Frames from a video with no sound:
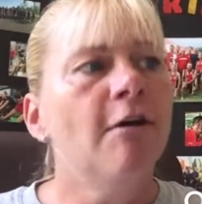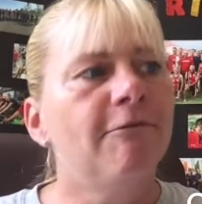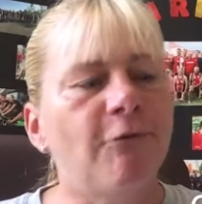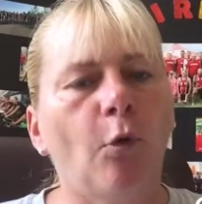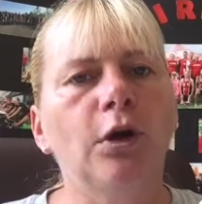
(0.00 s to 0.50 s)

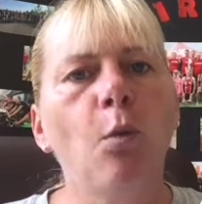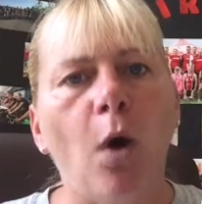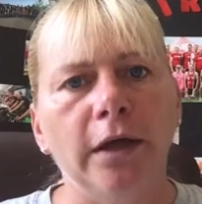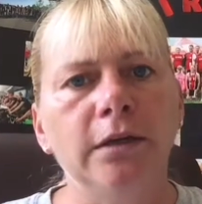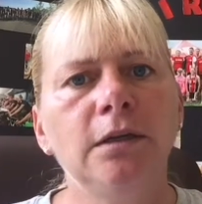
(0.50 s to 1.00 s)

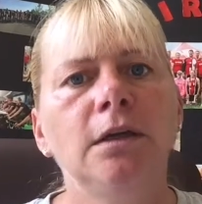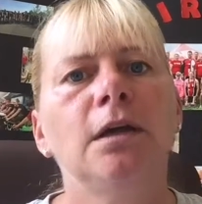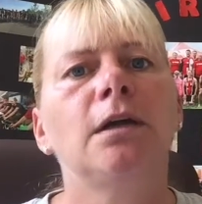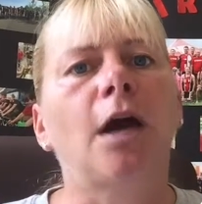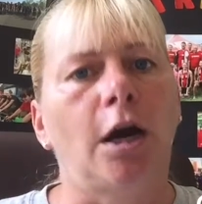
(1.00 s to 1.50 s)
4-to-1
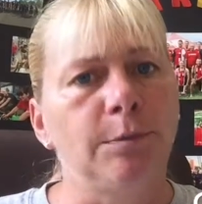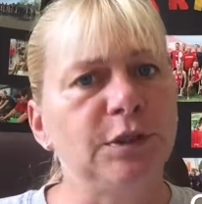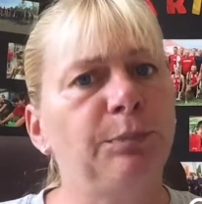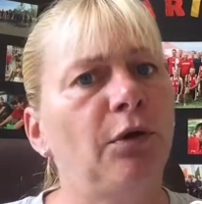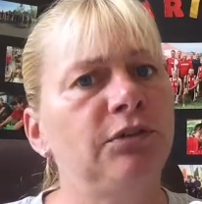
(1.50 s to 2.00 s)
carbs
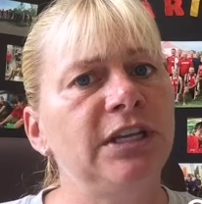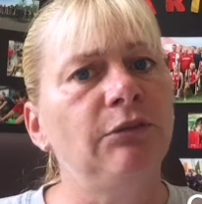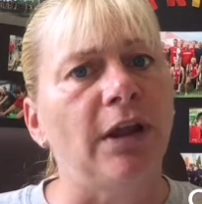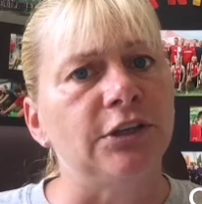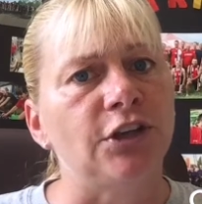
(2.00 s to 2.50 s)
to
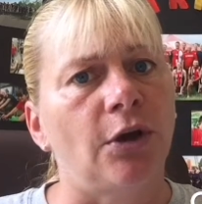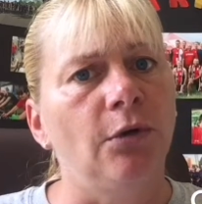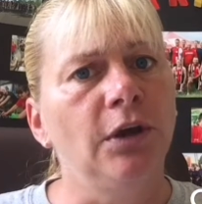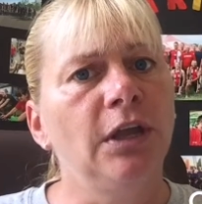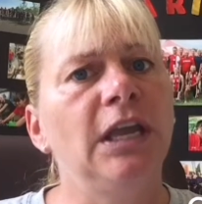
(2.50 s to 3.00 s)
protein
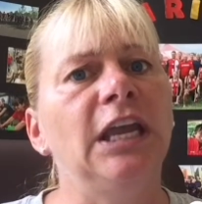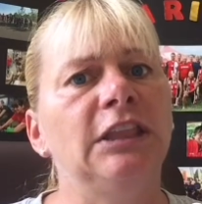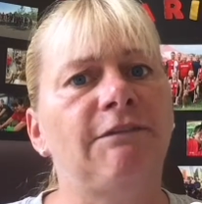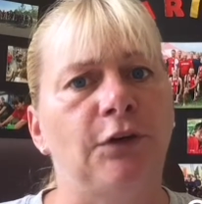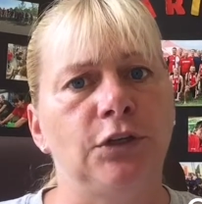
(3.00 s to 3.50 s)
ratio
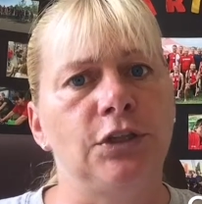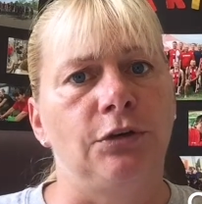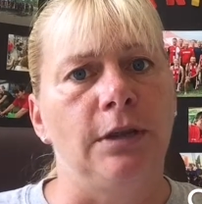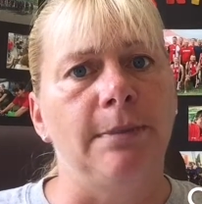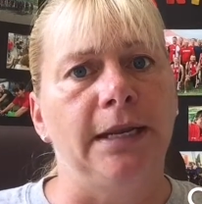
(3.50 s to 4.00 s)
in the first
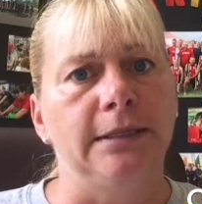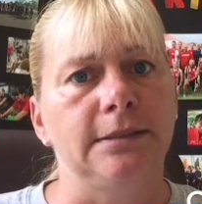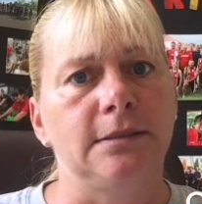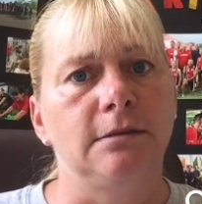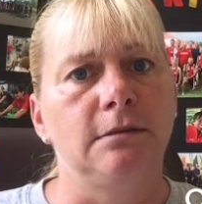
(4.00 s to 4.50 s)
30
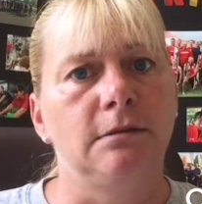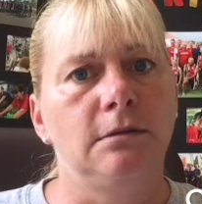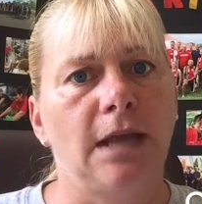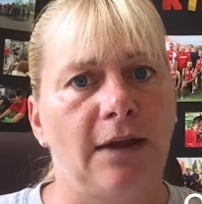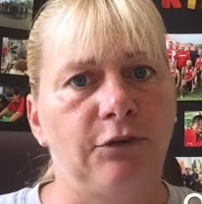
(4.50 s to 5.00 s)
minutes.
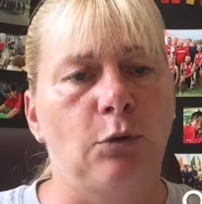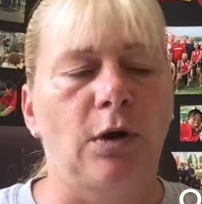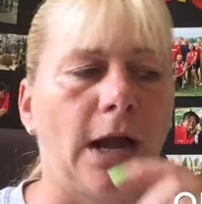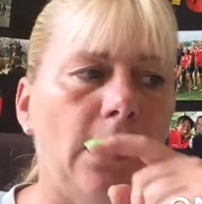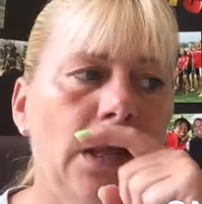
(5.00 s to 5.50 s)
After your
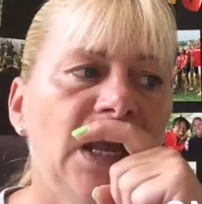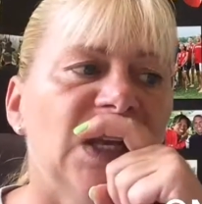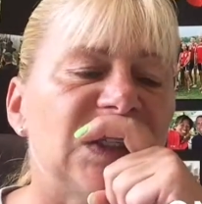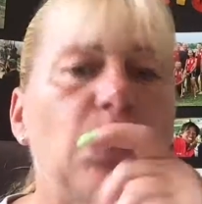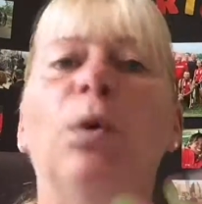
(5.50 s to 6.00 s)
workout.
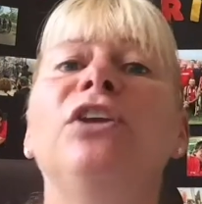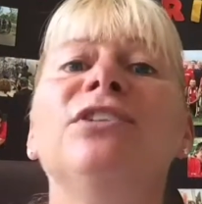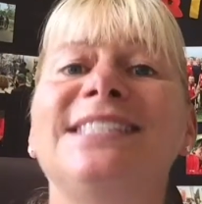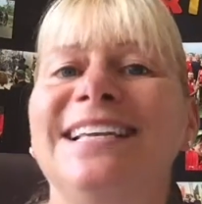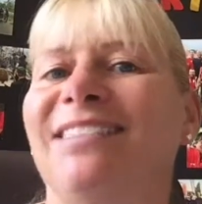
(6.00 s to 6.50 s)
So what
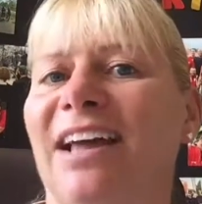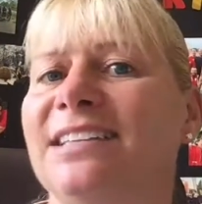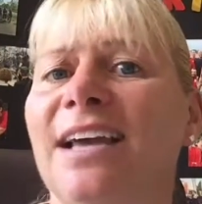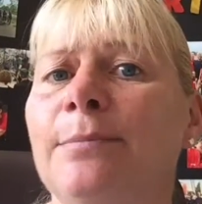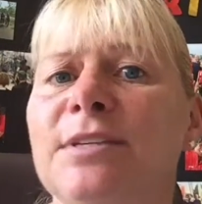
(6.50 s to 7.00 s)
you'll see a lot
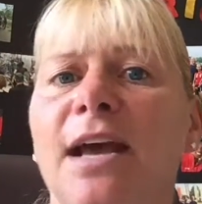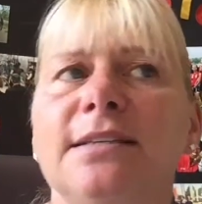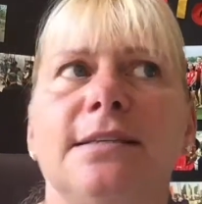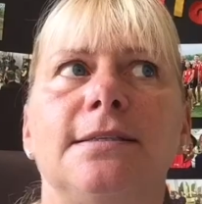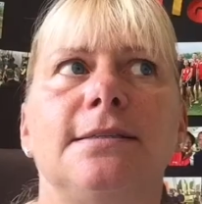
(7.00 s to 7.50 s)
of times,
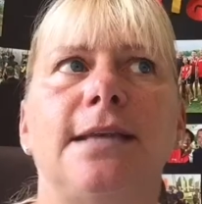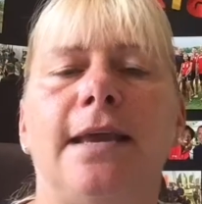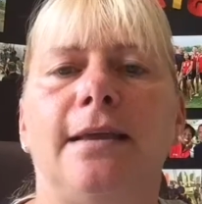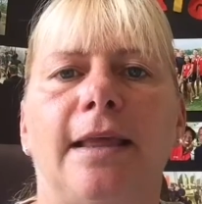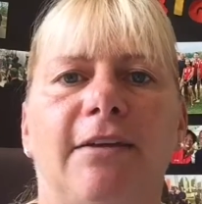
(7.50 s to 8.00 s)
guys, is
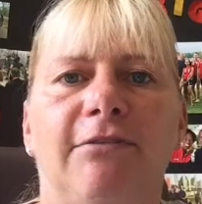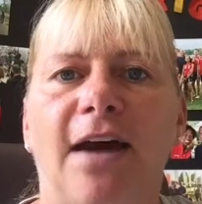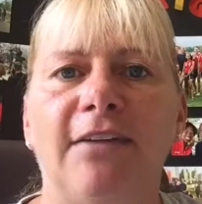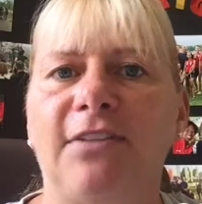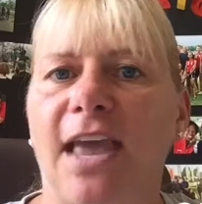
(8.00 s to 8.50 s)
say like a
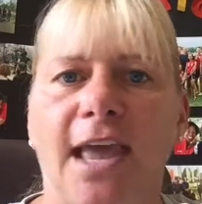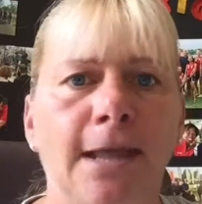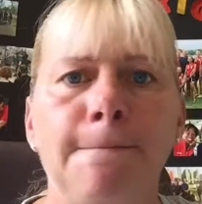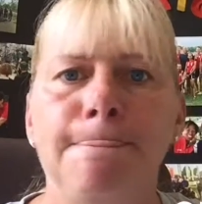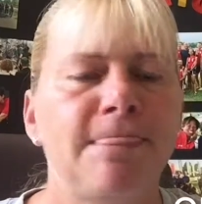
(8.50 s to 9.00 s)

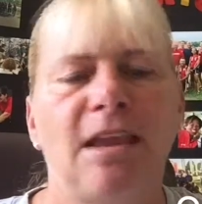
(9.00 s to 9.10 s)
5K,